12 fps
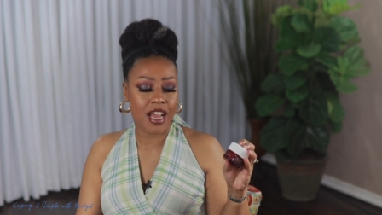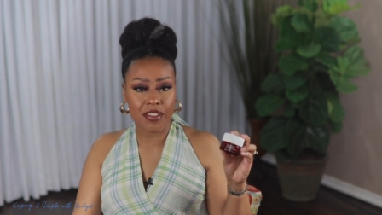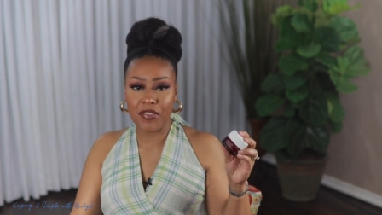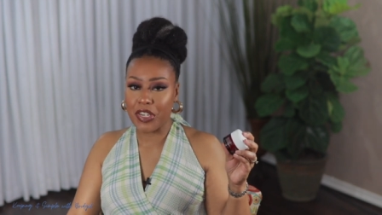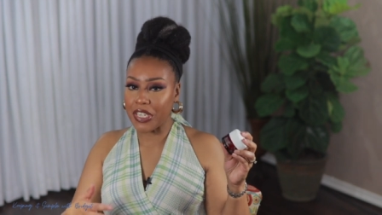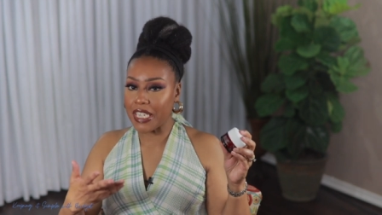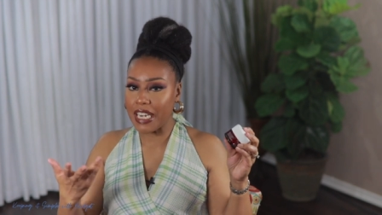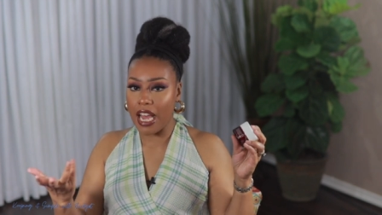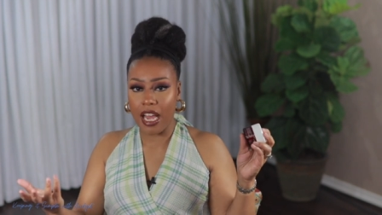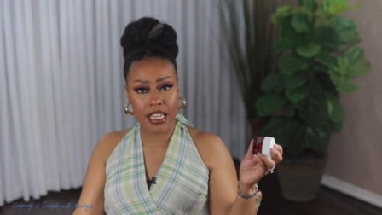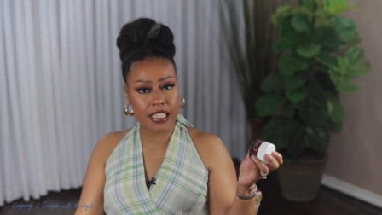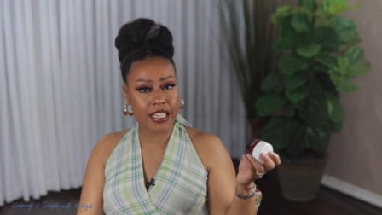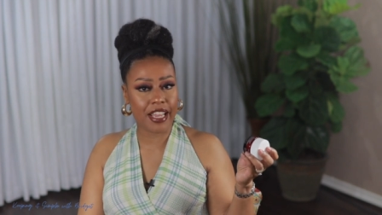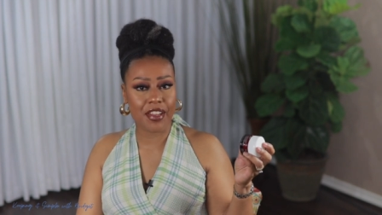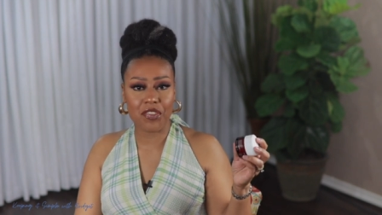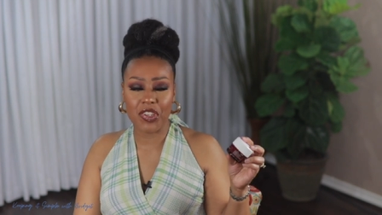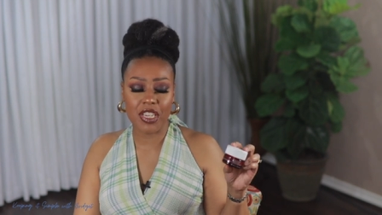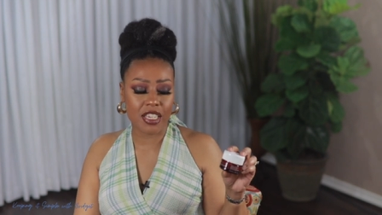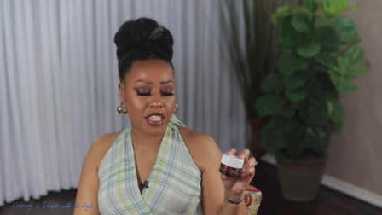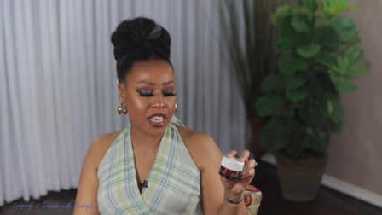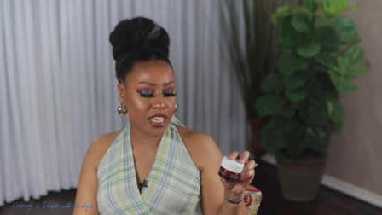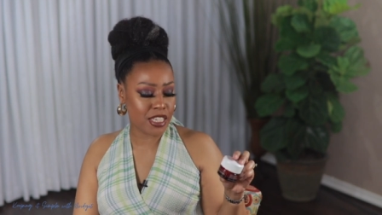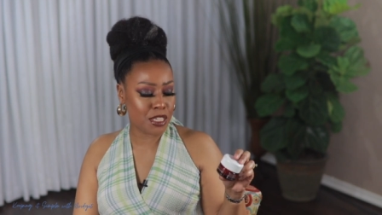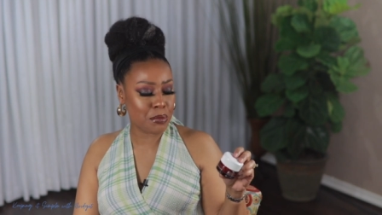very nice, heavy
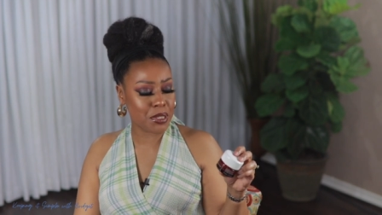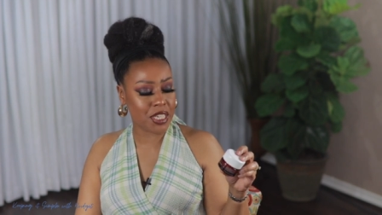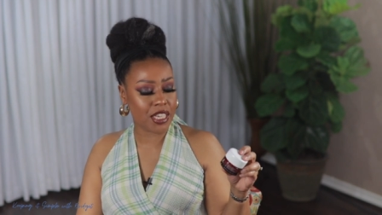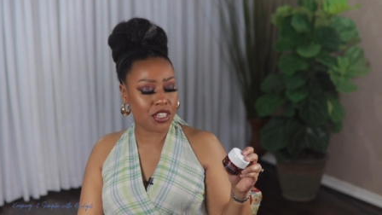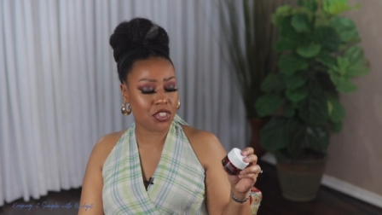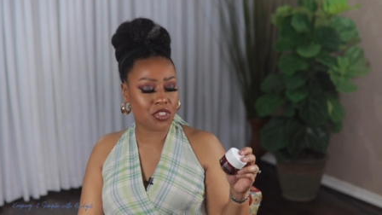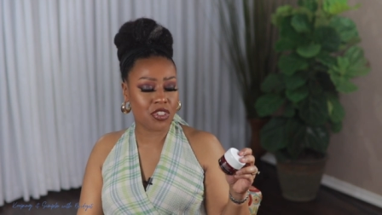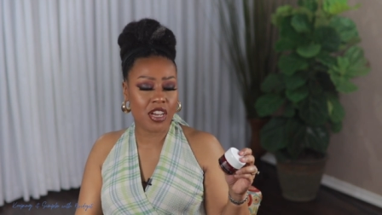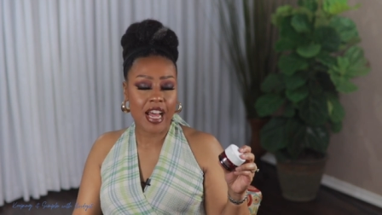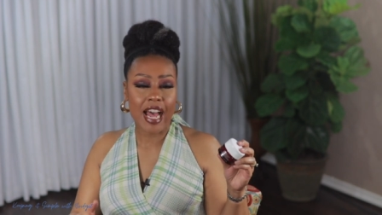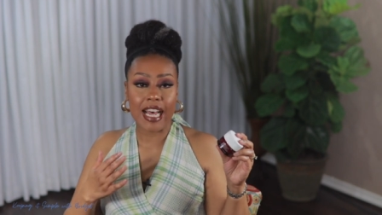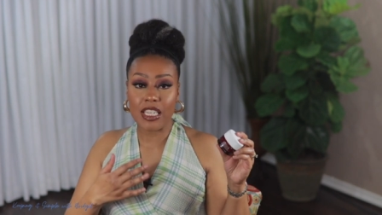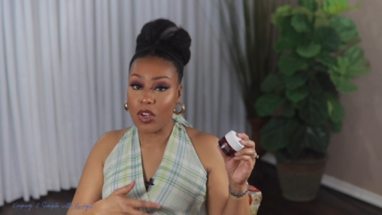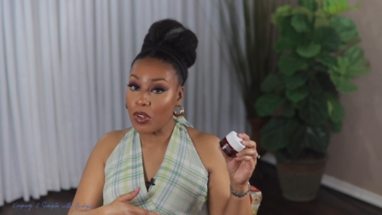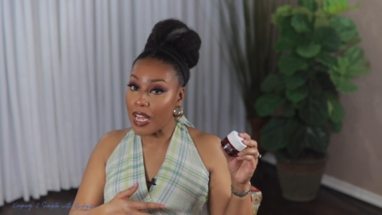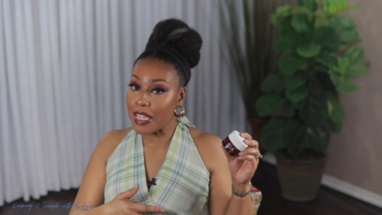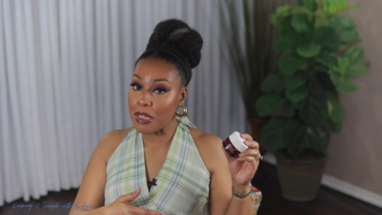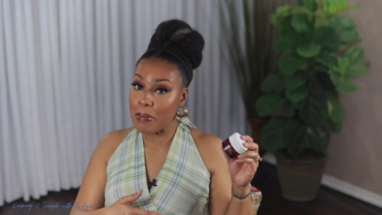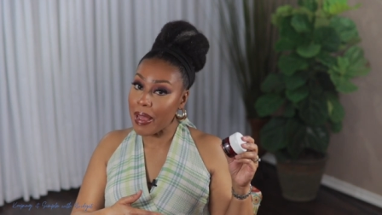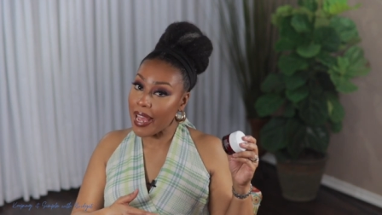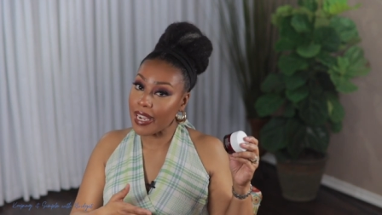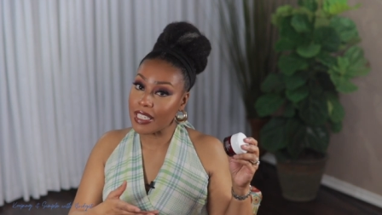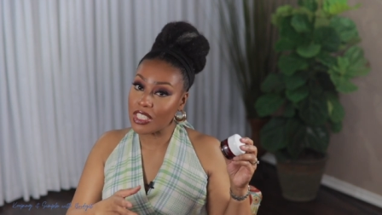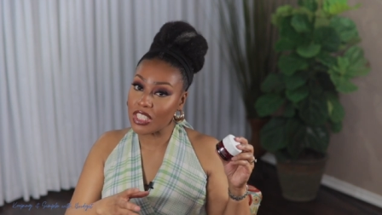and substantial. I don't like the
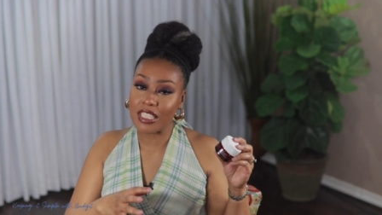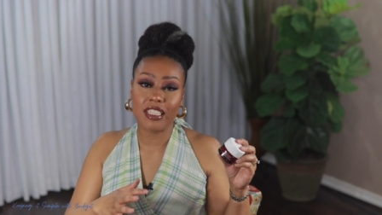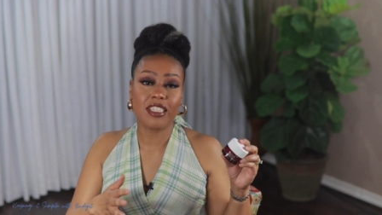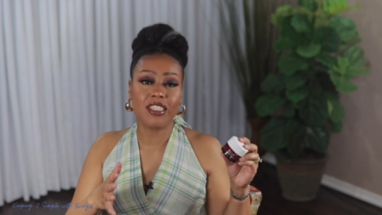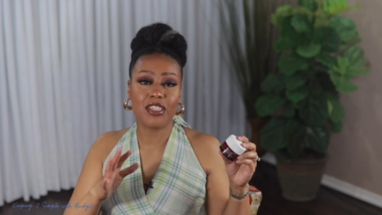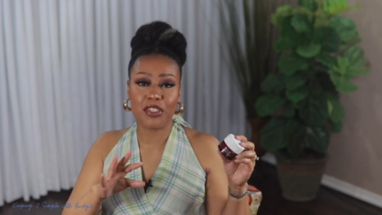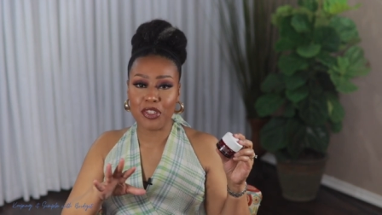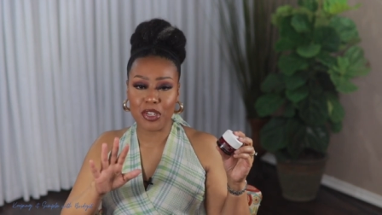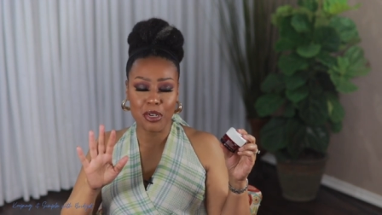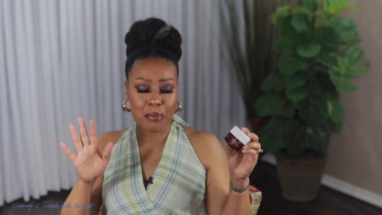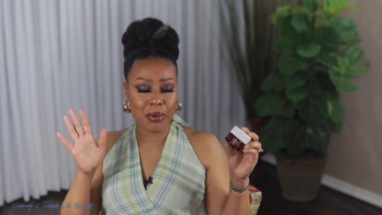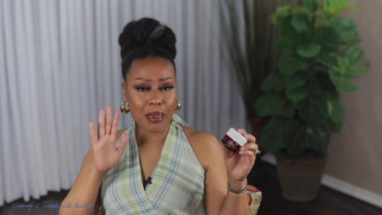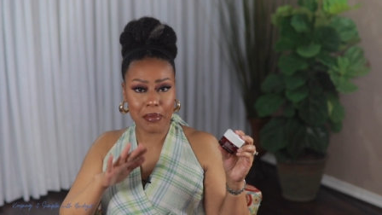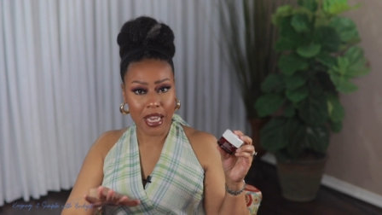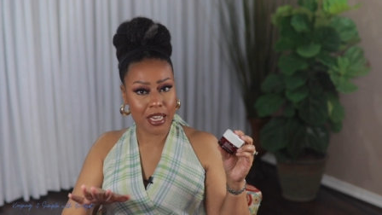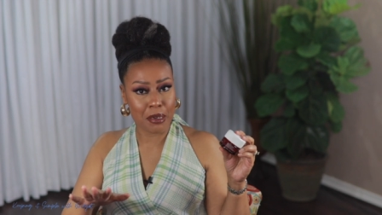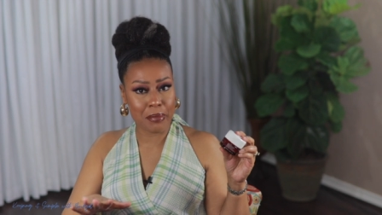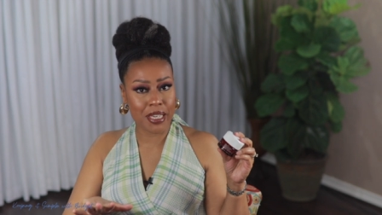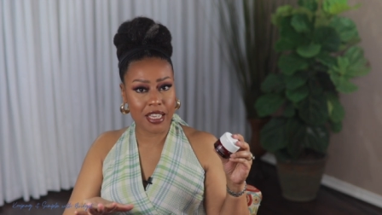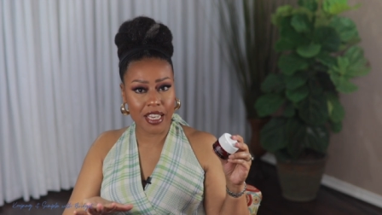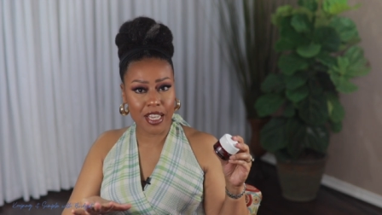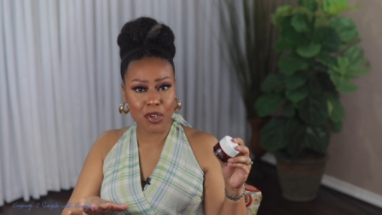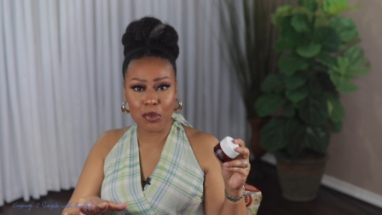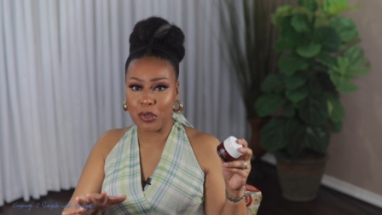packaging, you know, but I'm not gonna beat a
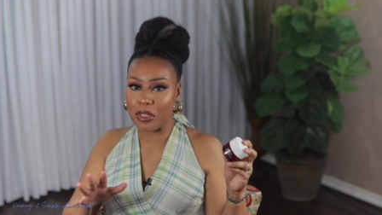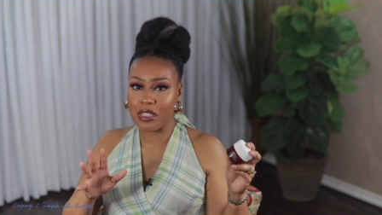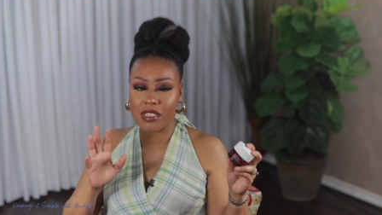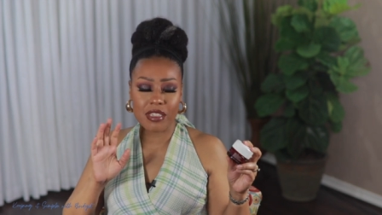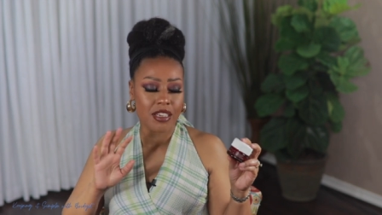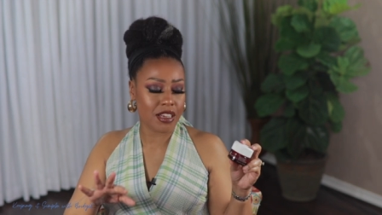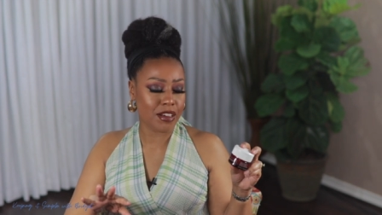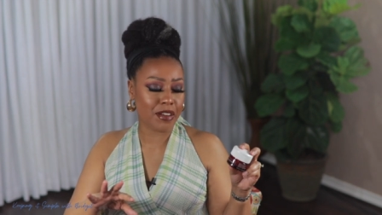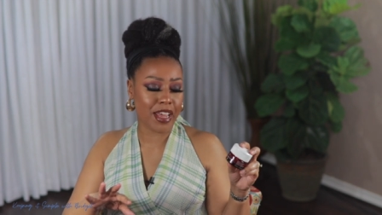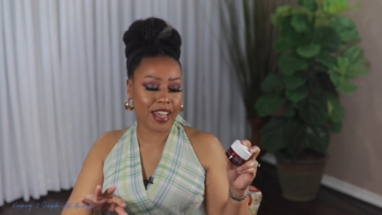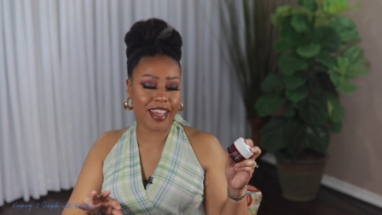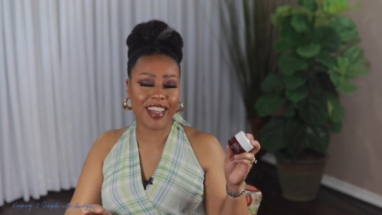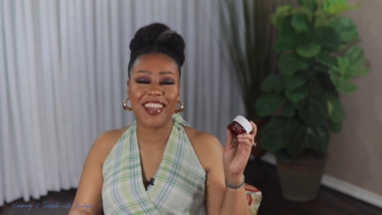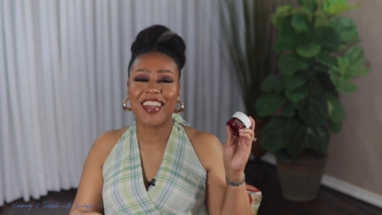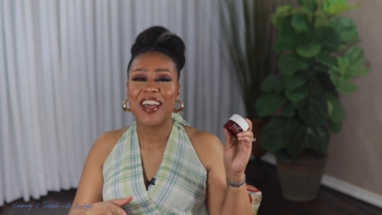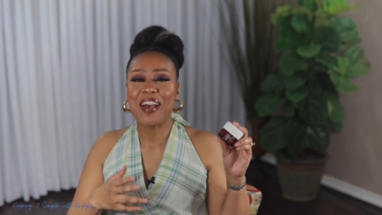dead horse, okay?